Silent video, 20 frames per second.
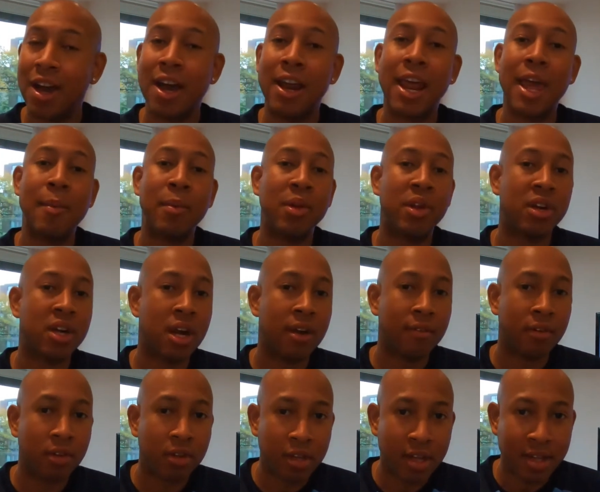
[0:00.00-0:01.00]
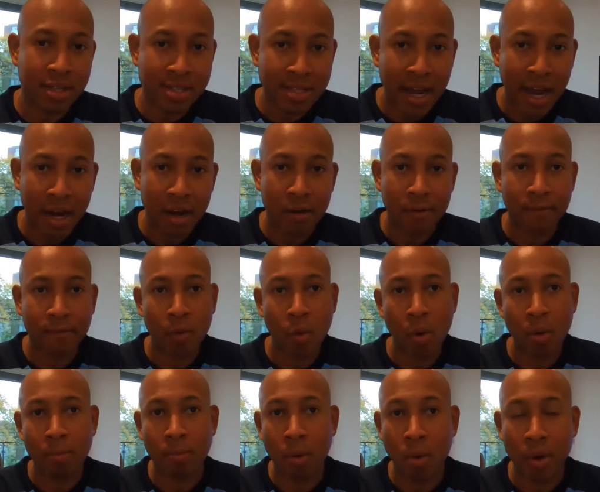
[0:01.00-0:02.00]
unable to cover the entire
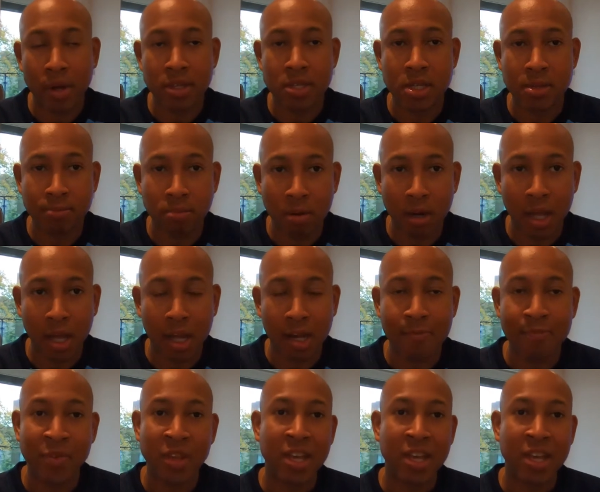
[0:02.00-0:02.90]
4-point spread.